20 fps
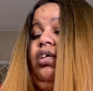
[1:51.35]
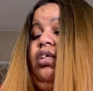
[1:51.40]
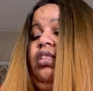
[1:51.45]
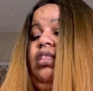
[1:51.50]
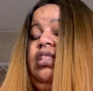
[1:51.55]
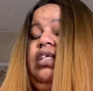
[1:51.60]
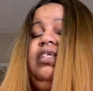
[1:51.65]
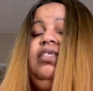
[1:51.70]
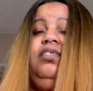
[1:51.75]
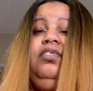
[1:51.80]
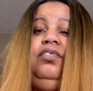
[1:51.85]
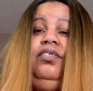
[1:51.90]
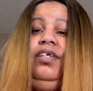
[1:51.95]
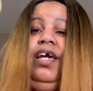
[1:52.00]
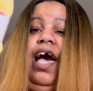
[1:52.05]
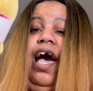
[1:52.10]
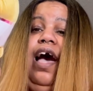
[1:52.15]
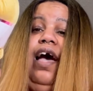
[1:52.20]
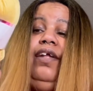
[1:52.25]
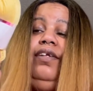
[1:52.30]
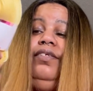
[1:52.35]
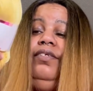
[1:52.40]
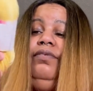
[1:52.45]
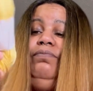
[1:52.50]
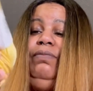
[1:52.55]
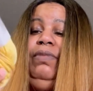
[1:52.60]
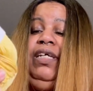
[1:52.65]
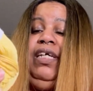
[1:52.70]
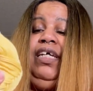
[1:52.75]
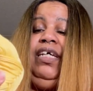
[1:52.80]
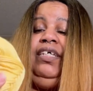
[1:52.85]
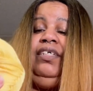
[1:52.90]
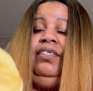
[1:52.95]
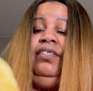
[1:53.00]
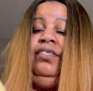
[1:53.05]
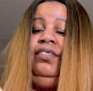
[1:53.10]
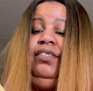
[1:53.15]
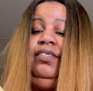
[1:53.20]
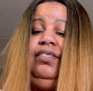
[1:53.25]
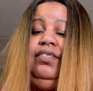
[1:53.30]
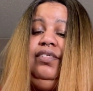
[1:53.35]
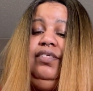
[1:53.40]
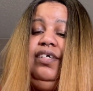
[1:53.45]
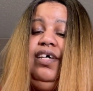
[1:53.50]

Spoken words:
this cotton, because